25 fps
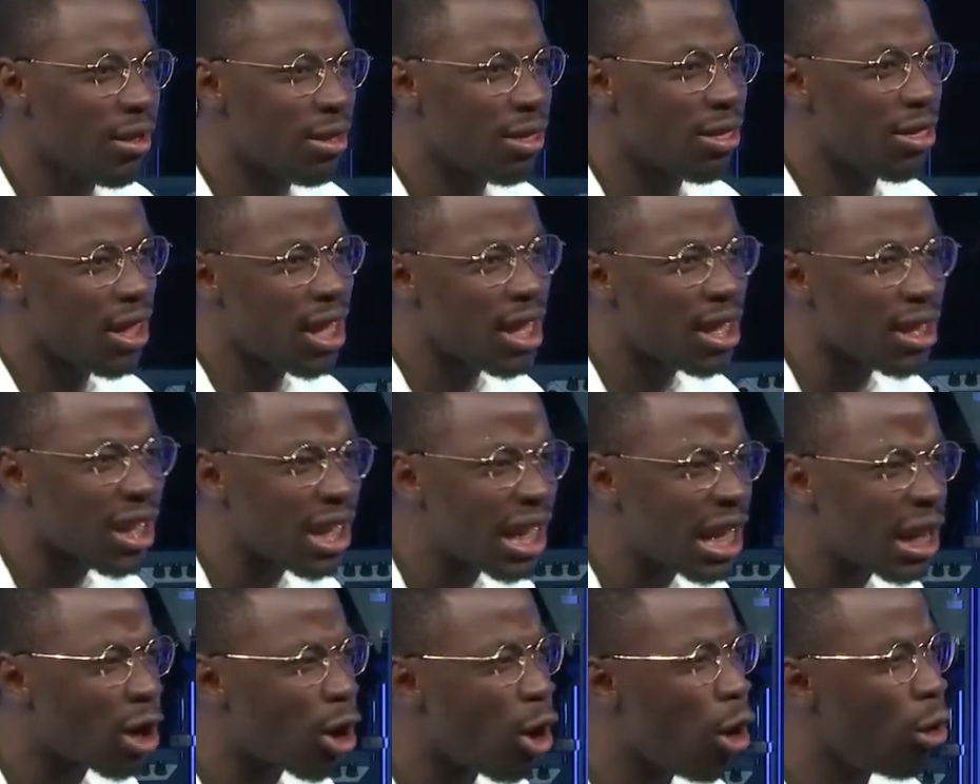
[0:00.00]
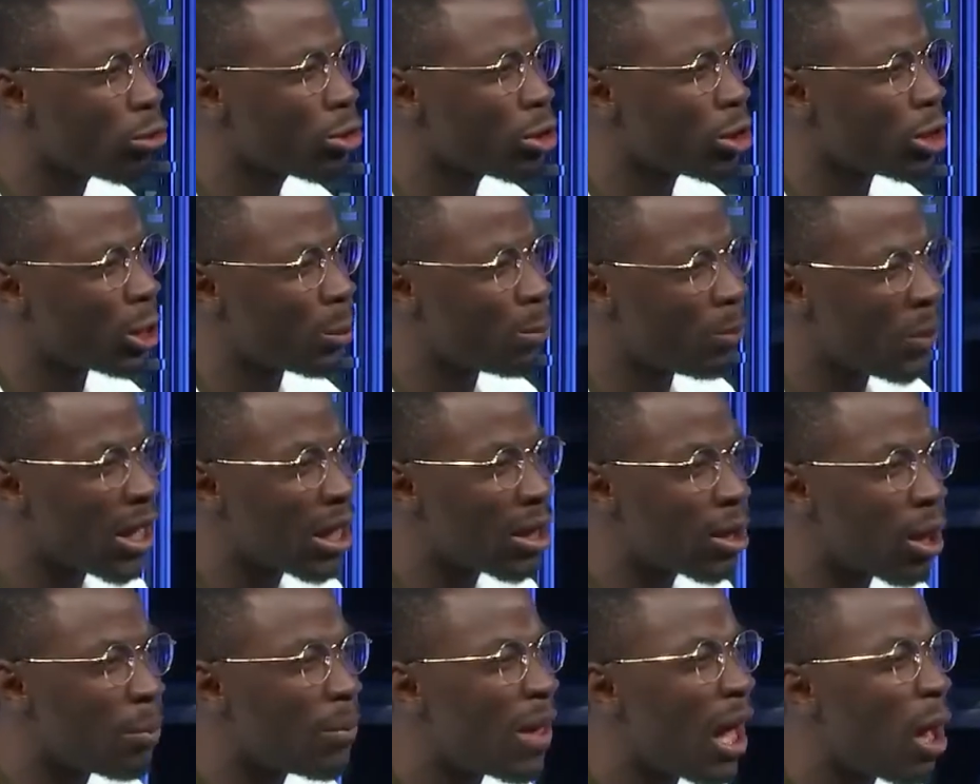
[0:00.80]
thing that our culture has
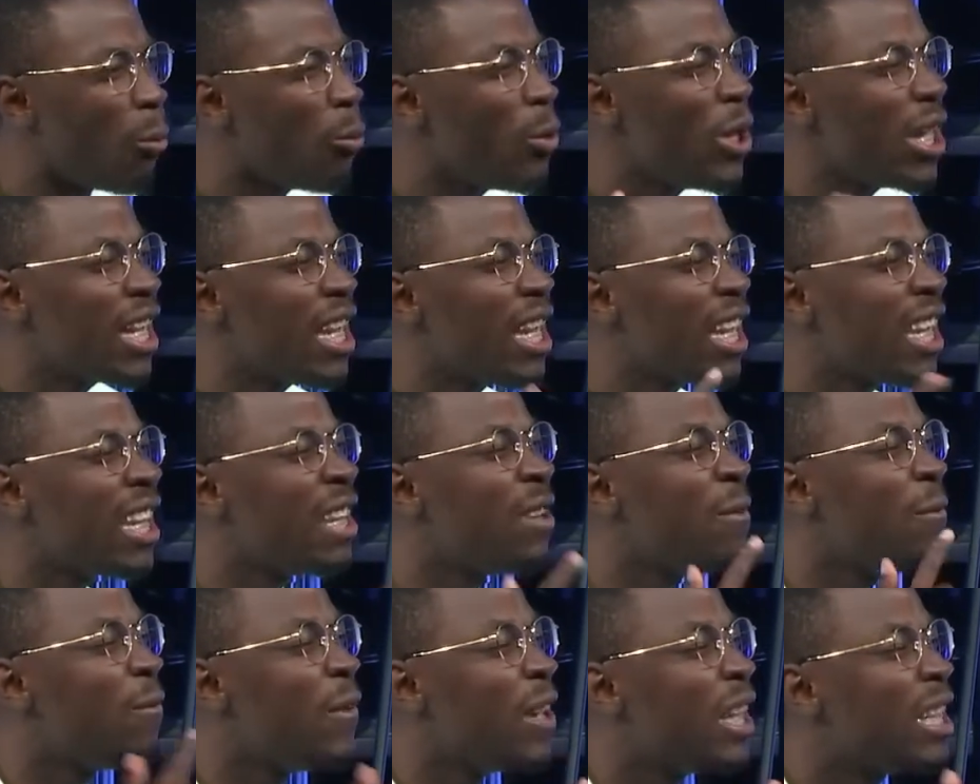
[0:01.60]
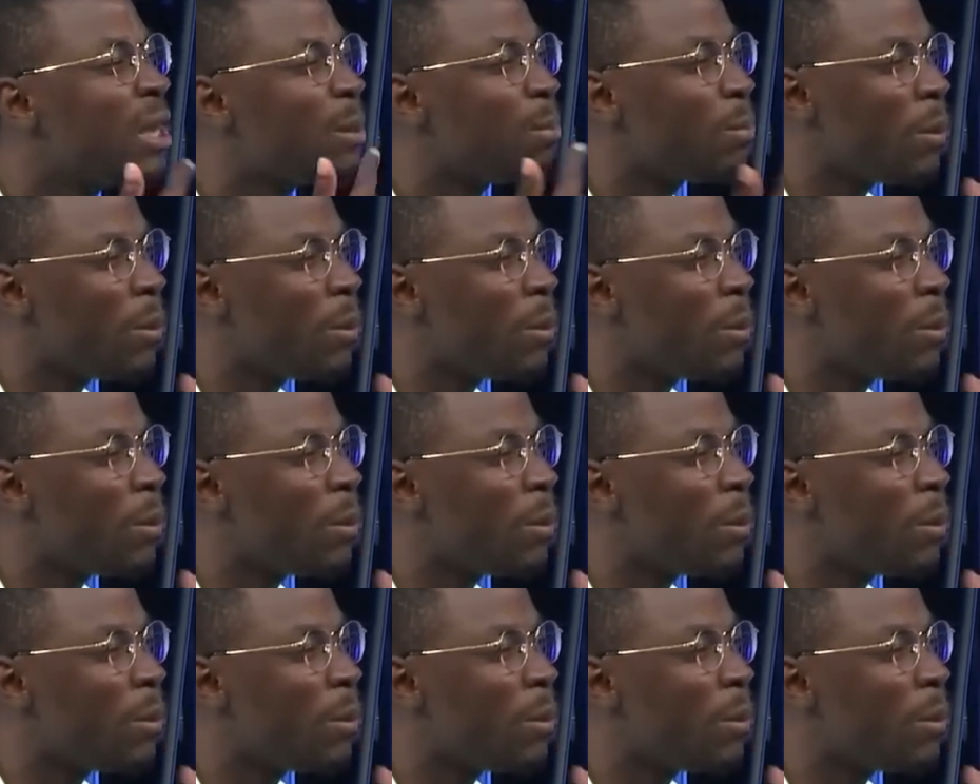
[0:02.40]
picked up that we can convince